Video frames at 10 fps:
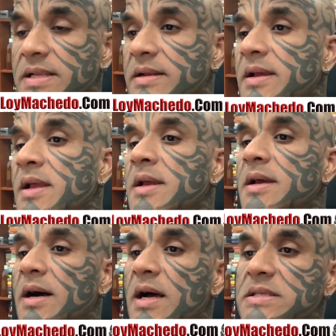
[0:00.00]
and
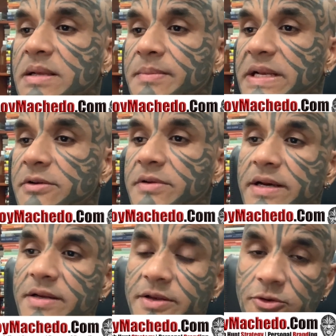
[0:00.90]
asking me to
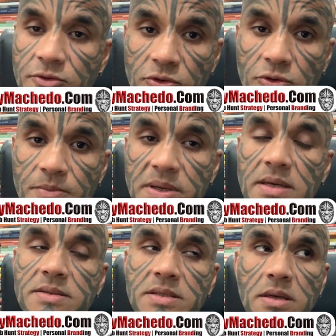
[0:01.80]
create a new group.
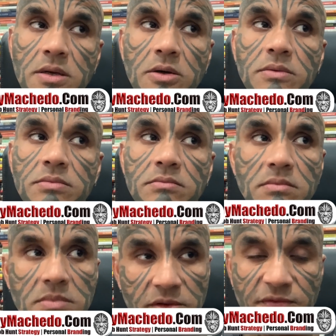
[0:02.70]
So
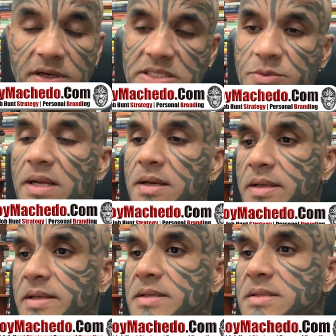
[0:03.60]
the first one
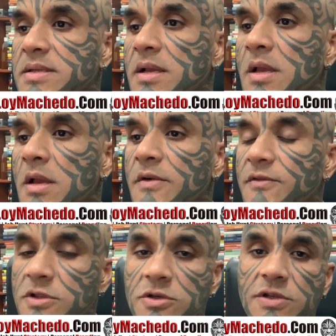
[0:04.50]
is
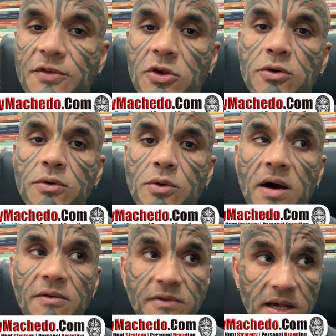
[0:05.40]
for those of you who
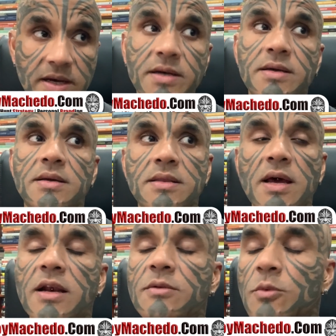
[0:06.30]
are worried
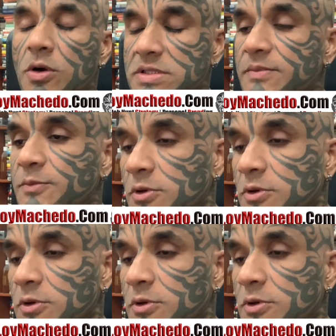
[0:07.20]
that WhatsApp would